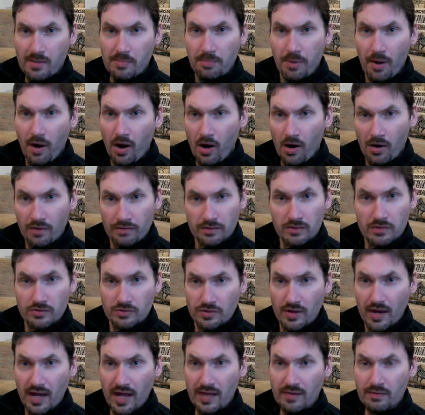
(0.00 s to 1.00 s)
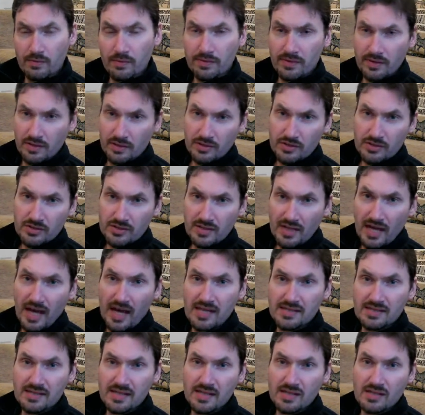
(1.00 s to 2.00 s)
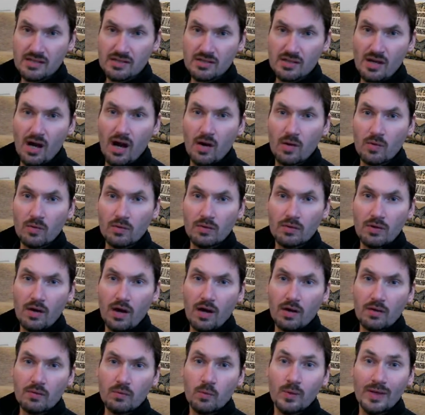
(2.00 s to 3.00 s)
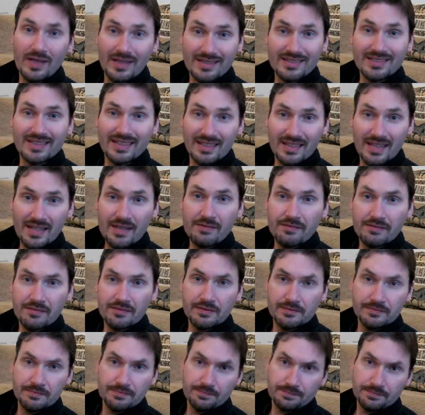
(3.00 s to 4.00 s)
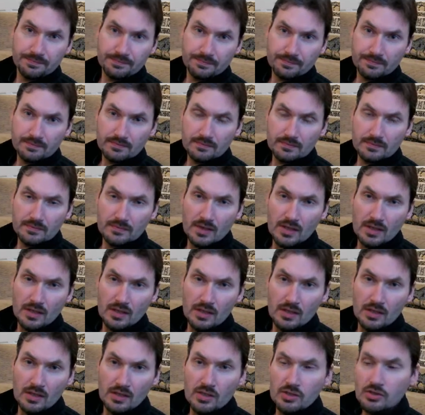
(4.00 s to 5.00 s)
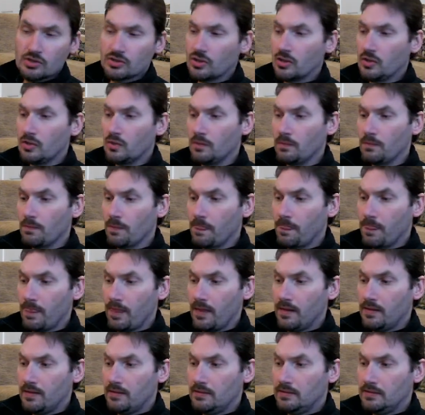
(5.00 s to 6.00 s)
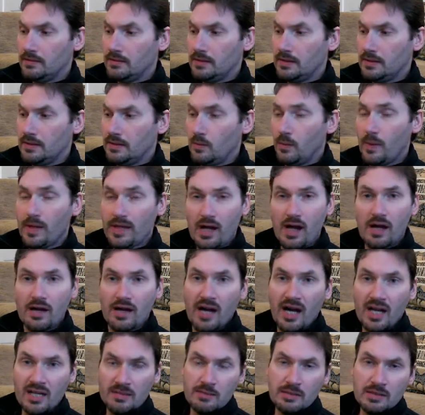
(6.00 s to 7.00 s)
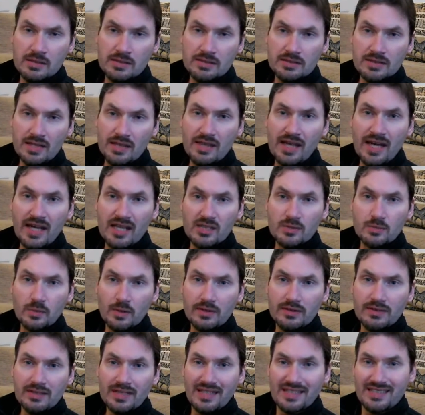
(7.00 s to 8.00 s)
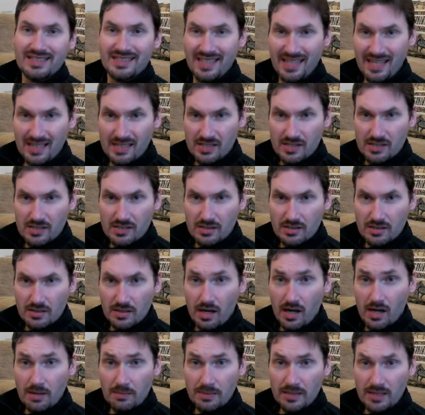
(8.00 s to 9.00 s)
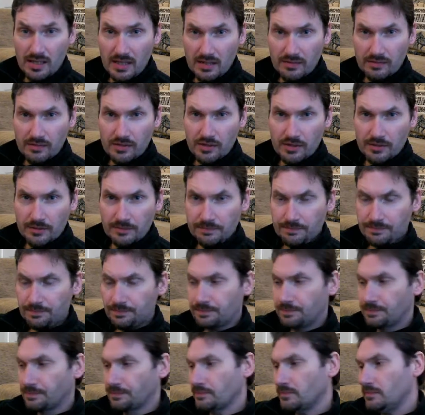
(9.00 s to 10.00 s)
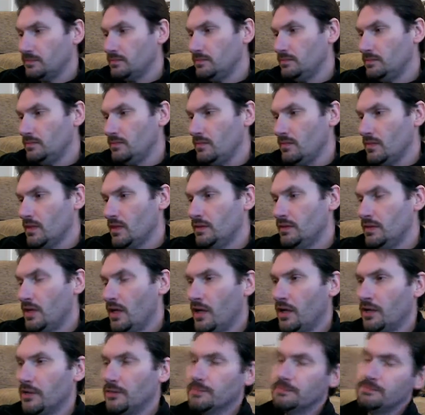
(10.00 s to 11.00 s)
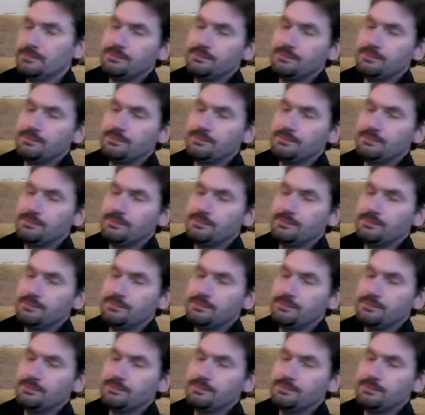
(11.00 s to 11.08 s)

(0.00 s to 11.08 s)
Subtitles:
powerful drive within us, as is our will to live. So, we are animals, and that is what dictates our behaviour. Now,